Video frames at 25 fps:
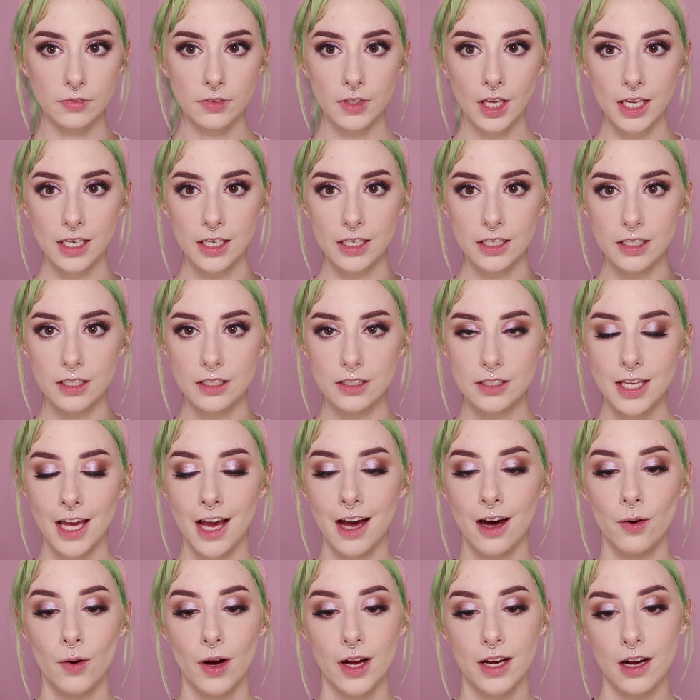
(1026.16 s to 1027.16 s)
that is
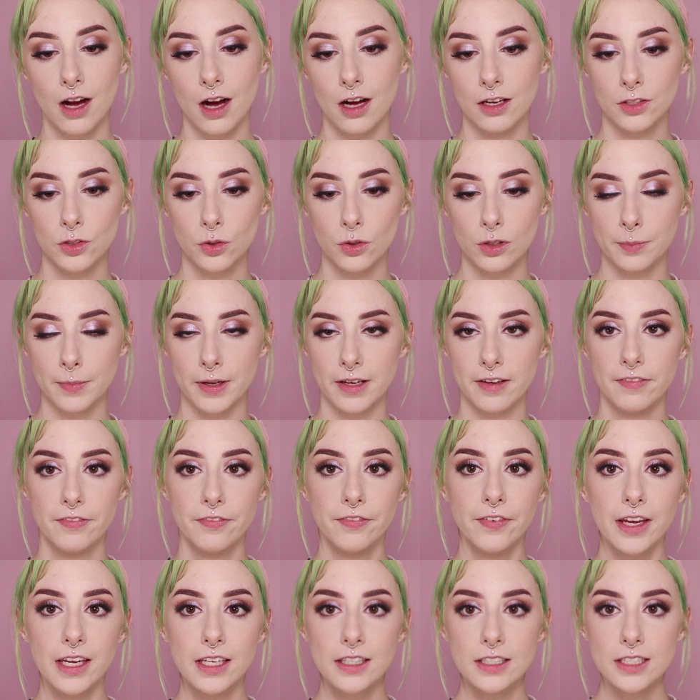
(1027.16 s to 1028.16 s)
how I contour my
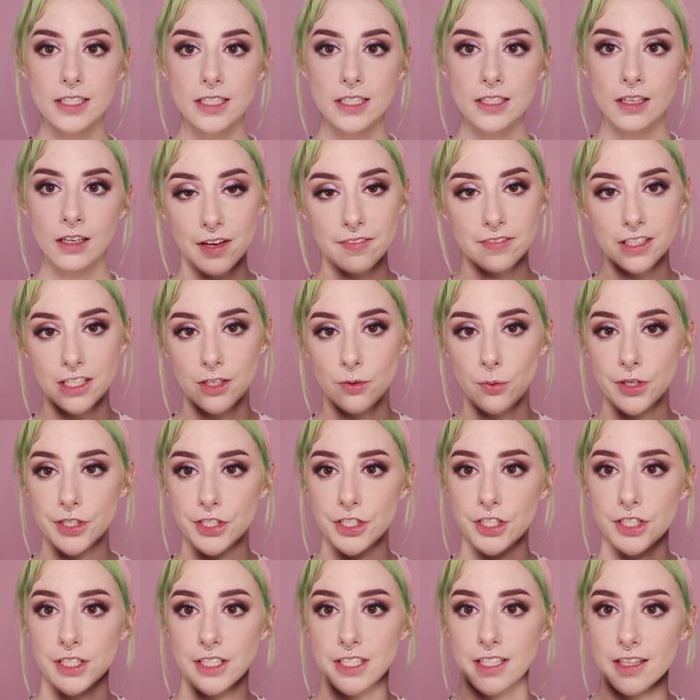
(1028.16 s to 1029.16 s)
face. If you have any
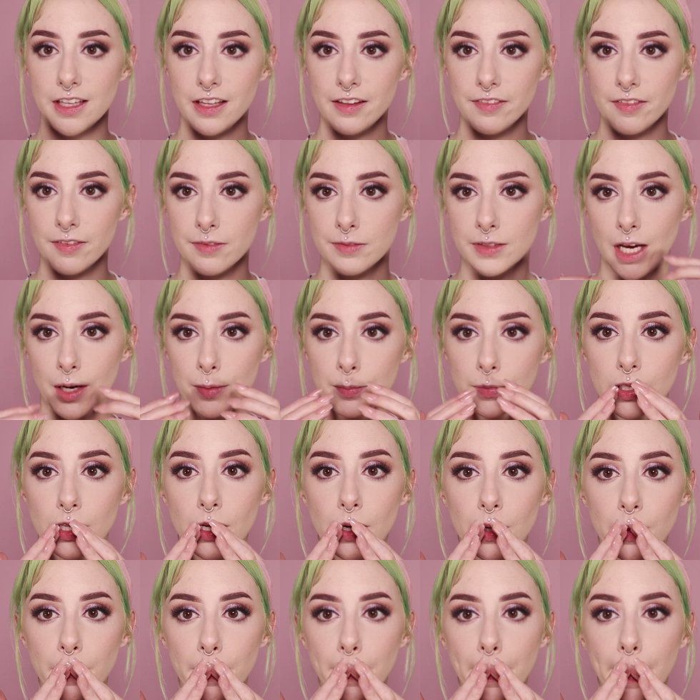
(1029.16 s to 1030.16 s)
questions, leave them down
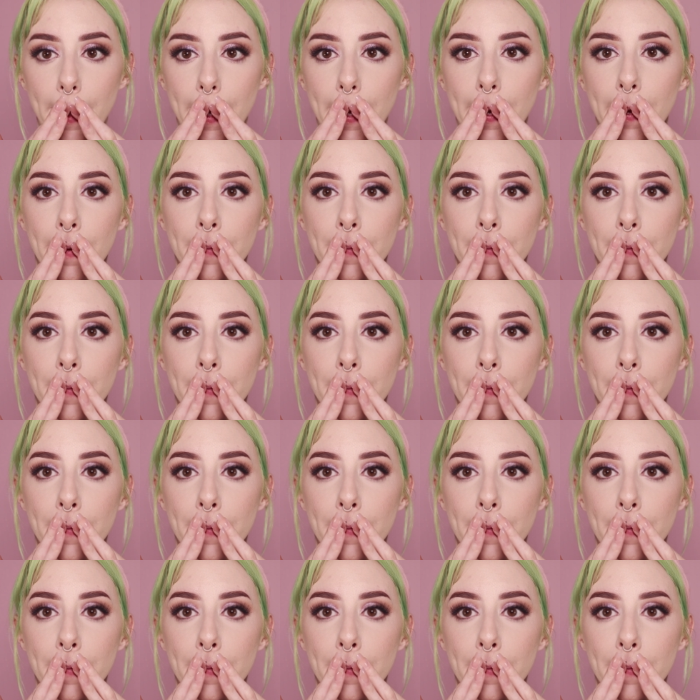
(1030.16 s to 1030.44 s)
below.